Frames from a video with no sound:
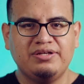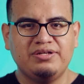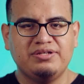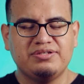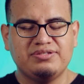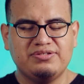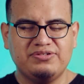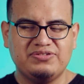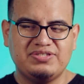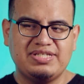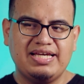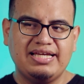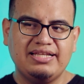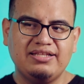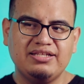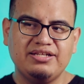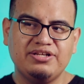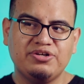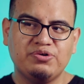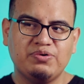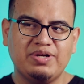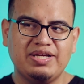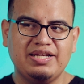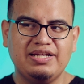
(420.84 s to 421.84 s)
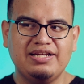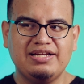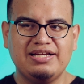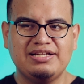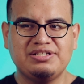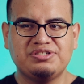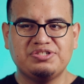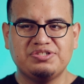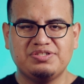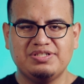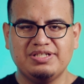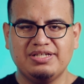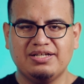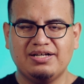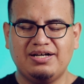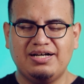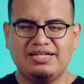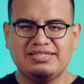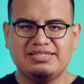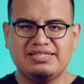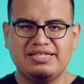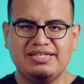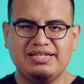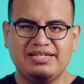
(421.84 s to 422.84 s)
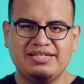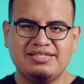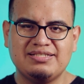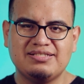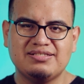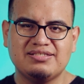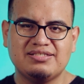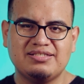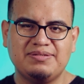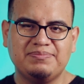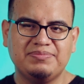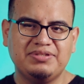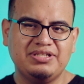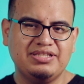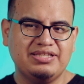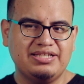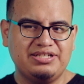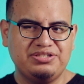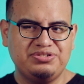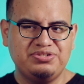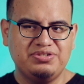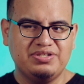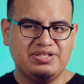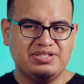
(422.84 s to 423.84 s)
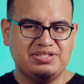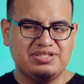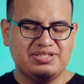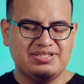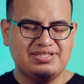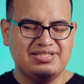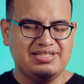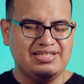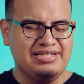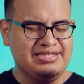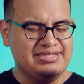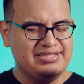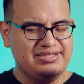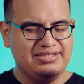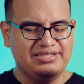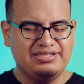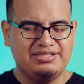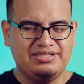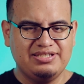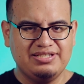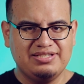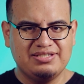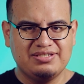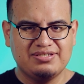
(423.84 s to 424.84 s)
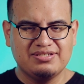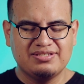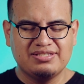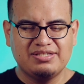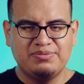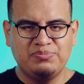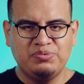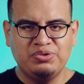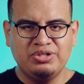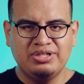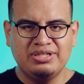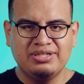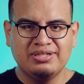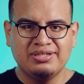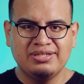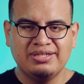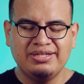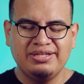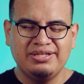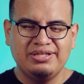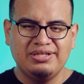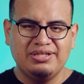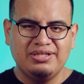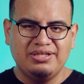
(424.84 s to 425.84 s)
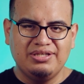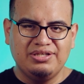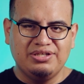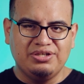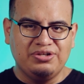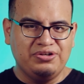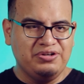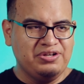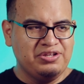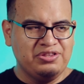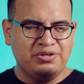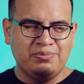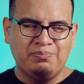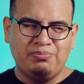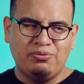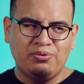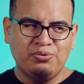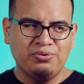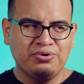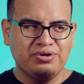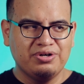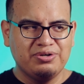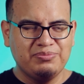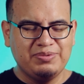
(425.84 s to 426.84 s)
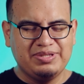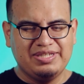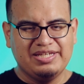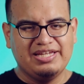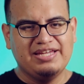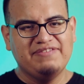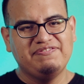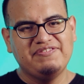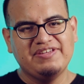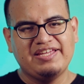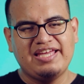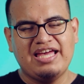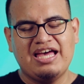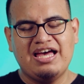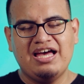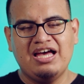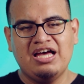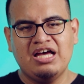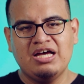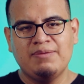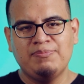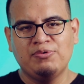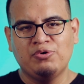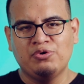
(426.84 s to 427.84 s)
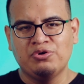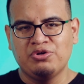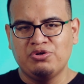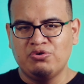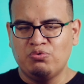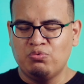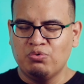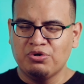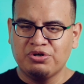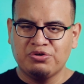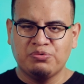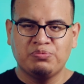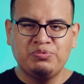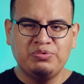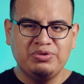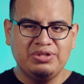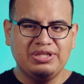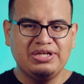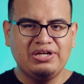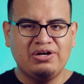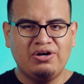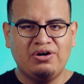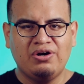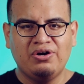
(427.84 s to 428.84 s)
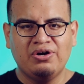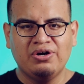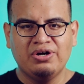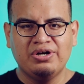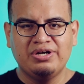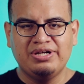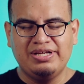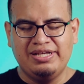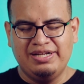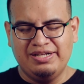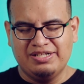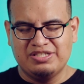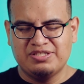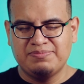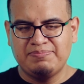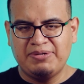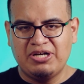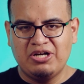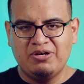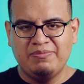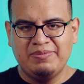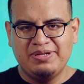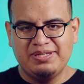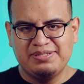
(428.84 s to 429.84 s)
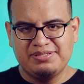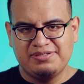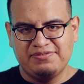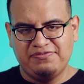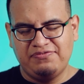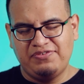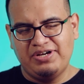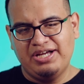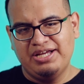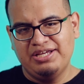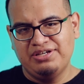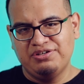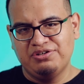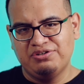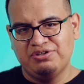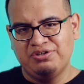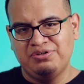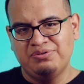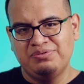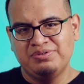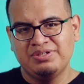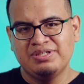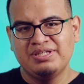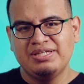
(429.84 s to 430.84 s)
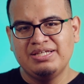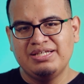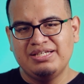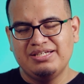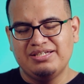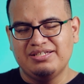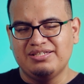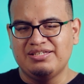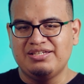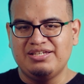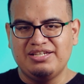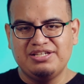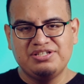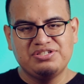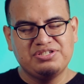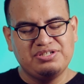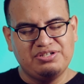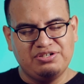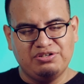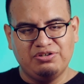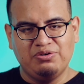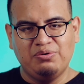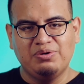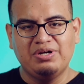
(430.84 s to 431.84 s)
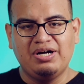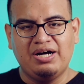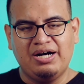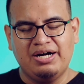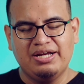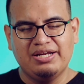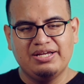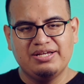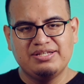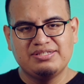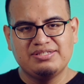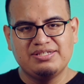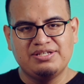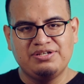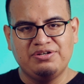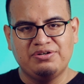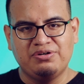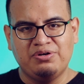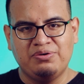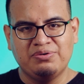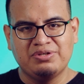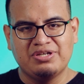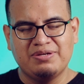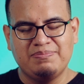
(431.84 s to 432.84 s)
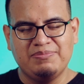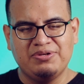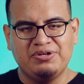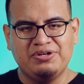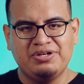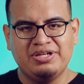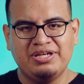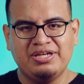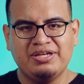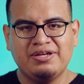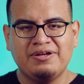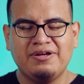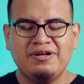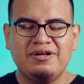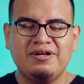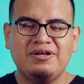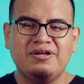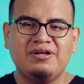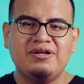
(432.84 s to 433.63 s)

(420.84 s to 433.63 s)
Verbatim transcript: So sadly, creating interesting content isn't something that you can just easily teach to someone. You're either born with the gift of gab or you work really hard and experiment to find your own niche and your own audience and your own community.